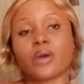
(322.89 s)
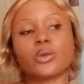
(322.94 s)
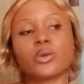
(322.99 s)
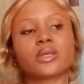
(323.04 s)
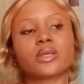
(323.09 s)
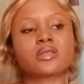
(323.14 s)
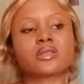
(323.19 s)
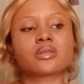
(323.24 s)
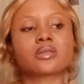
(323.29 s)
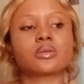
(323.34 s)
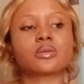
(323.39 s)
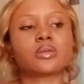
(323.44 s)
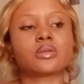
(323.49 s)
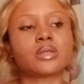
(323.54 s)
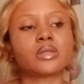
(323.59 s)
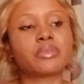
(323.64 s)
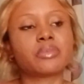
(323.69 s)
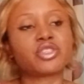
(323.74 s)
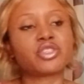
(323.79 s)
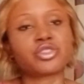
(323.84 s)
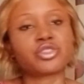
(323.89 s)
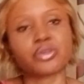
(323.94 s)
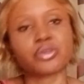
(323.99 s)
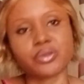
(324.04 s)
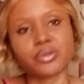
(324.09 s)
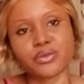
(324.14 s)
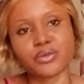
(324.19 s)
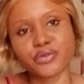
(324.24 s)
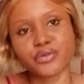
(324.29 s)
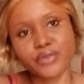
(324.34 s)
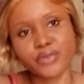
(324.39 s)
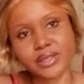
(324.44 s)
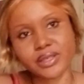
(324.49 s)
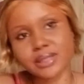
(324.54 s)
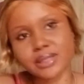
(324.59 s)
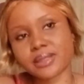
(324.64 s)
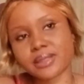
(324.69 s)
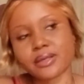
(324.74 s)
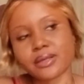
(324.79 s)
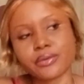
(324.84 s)
Okay, so let me show you the
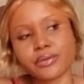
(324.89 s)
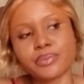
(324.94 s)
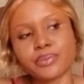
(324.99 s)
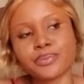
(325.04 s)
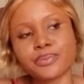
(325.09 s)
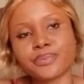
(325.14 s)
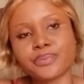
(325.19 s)
face serum.